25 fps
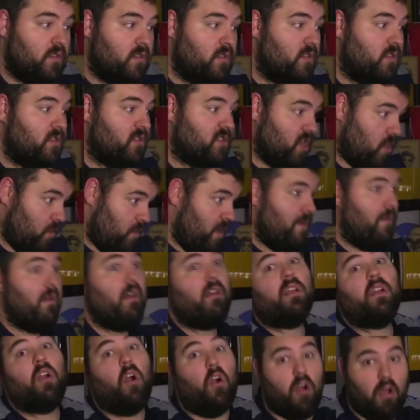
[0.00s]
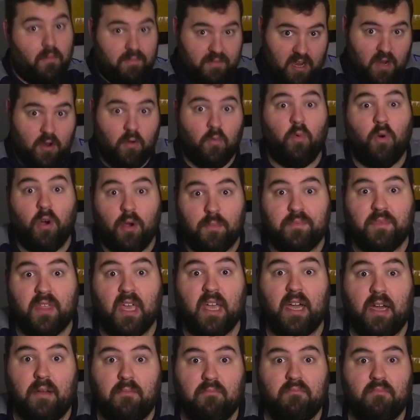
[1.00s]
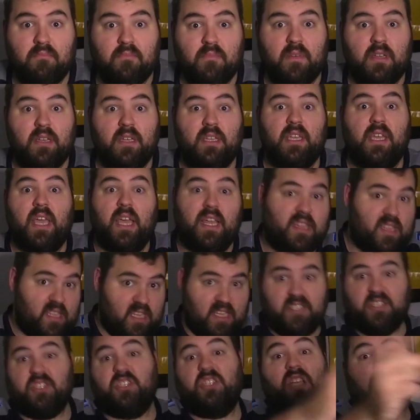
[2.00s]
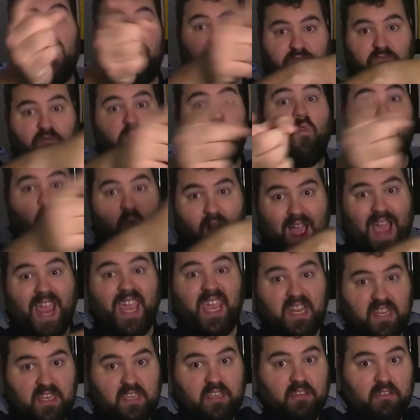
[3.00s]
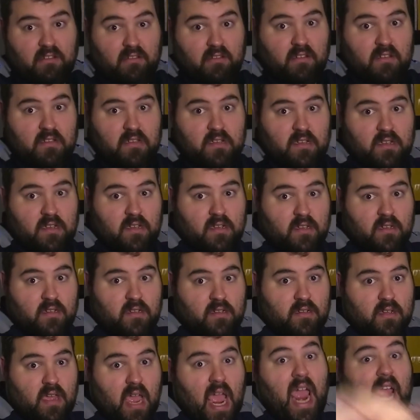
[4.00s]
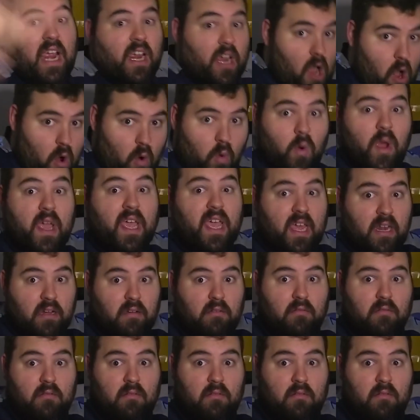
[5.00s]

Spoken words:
So we better go up there and whoop them. Get this stuff right. And go win.